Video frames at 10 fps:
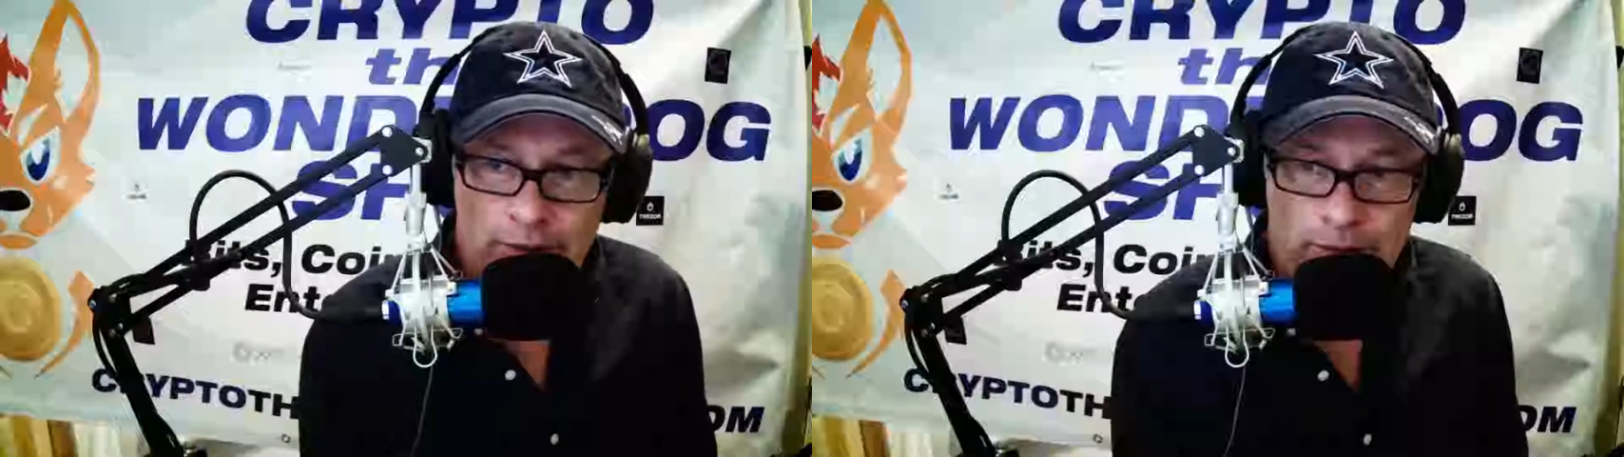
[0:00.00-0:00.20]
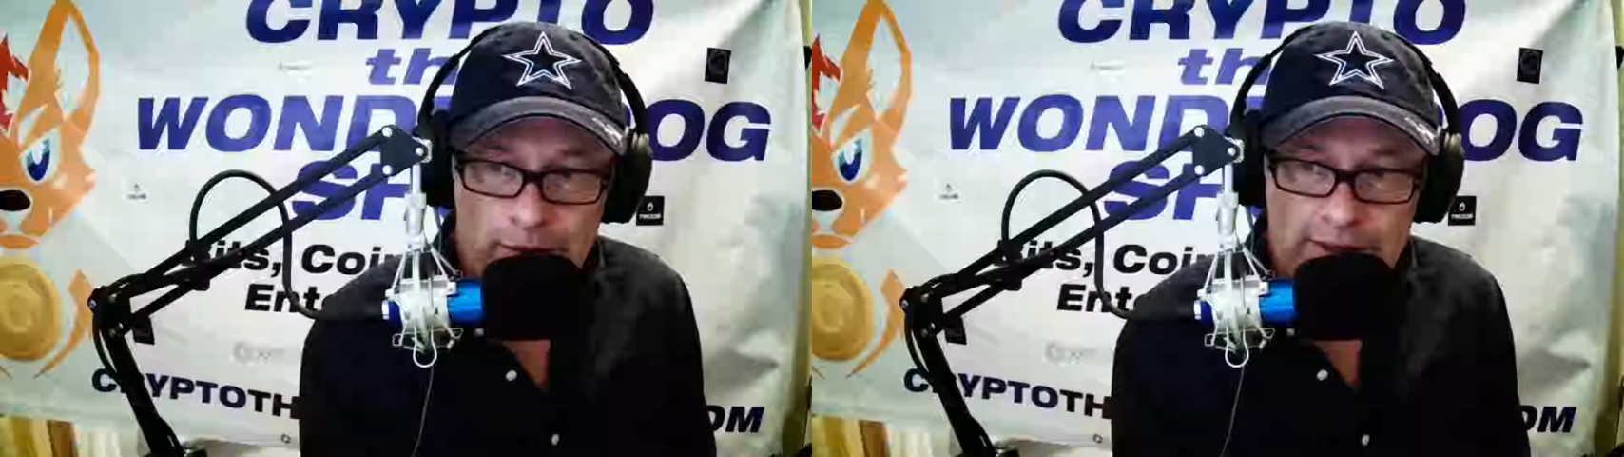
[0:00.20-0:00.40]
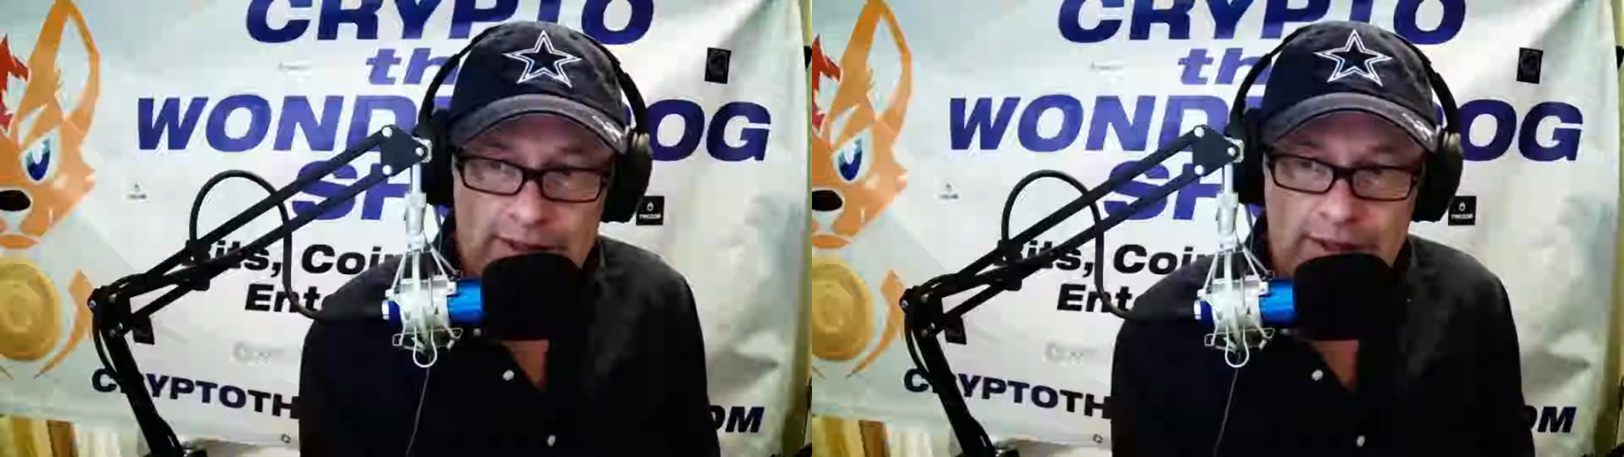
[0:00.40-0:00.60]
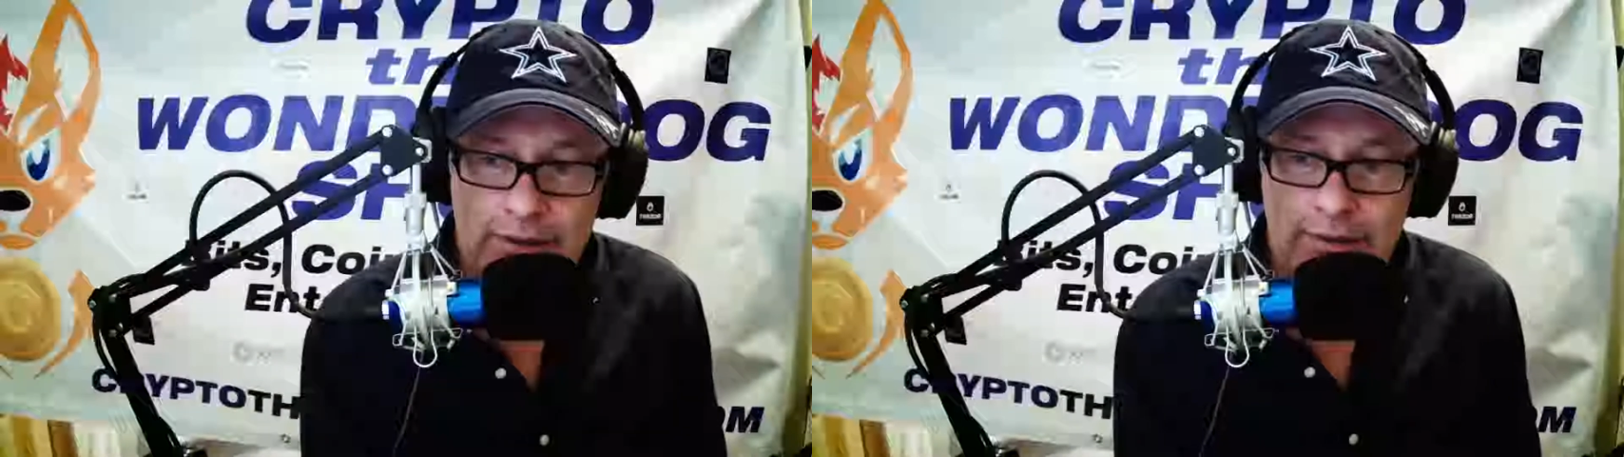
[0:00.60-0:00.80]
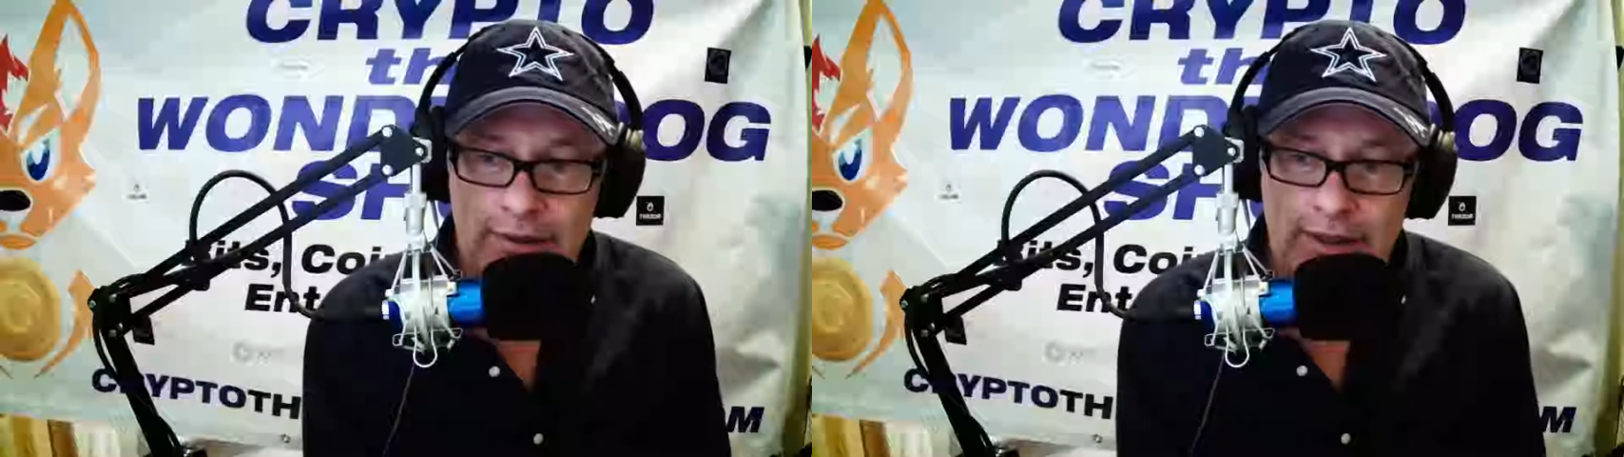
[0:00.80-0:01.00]
I want to
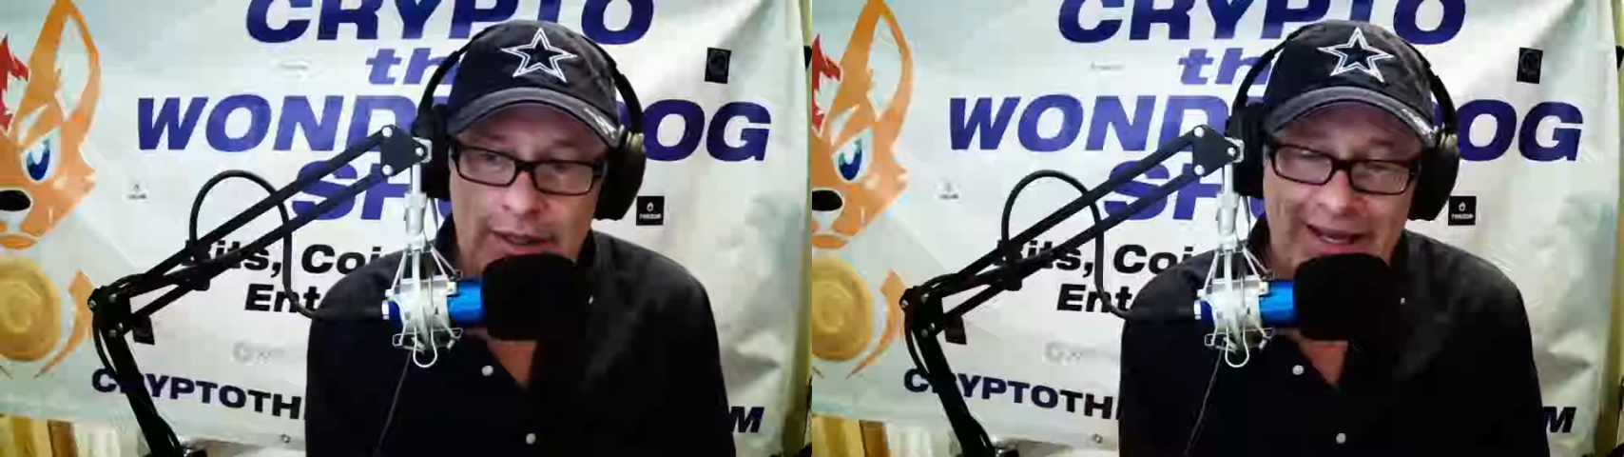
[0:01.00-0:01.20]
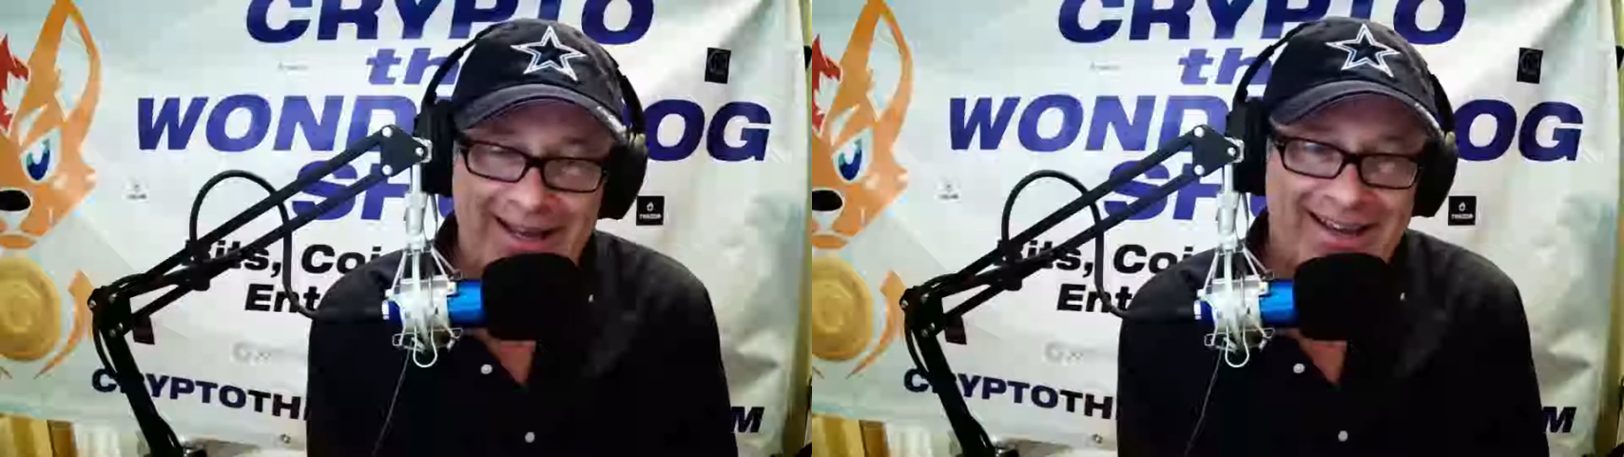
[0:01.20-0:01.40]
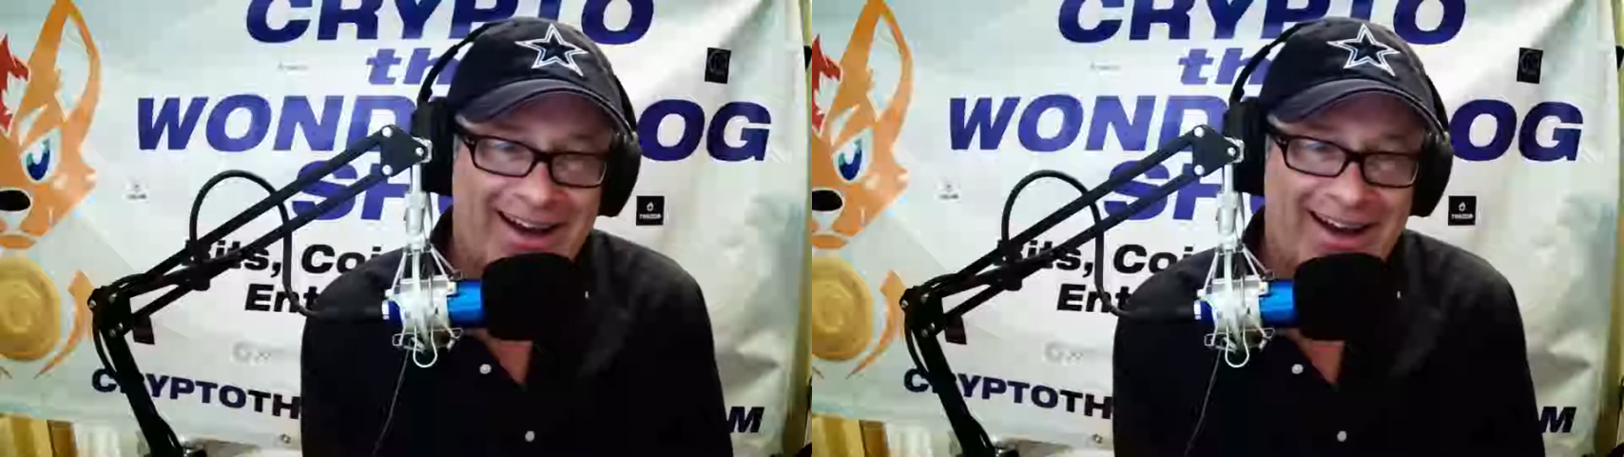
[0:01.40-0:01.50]
sound like